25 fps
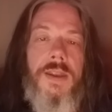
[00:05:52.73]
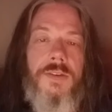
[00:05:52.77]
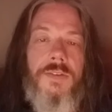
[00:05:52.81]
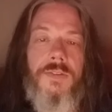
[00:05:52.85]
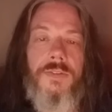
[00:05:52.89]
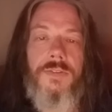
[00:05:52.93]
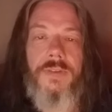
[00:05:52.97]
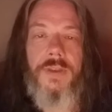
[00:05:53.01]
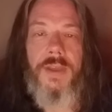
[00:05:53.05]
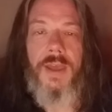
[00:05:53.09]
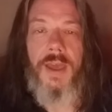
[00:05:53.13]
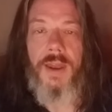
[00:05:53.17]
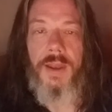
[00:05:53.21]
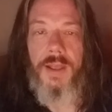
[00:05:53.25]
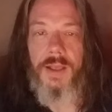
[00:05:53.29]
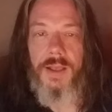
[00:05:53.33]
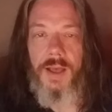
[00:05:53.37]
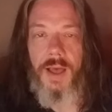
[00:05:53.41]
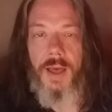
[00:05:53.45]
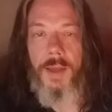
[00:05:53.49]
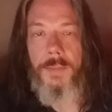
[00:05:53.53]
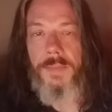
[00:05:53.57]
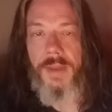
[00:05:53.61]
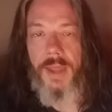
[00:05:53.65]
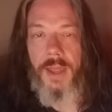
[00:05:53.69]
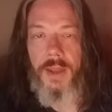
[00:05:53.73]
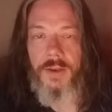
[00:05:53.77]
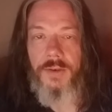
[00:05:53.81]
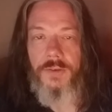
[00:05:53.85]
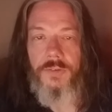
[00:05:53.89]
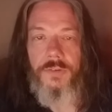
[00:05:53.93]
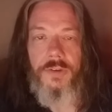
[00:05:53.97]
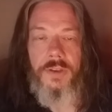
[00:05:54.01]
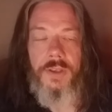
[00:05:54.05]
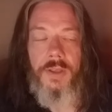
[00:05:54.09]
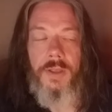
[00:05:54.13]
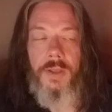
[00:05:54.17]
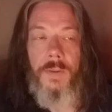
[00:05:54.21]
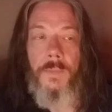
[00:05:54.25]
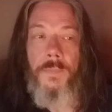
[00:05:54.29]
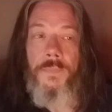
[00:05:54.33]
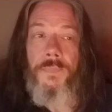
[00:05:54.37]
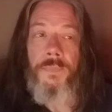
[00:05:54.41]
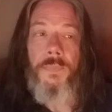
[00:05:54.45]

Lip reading: just to kind of calm down and chill.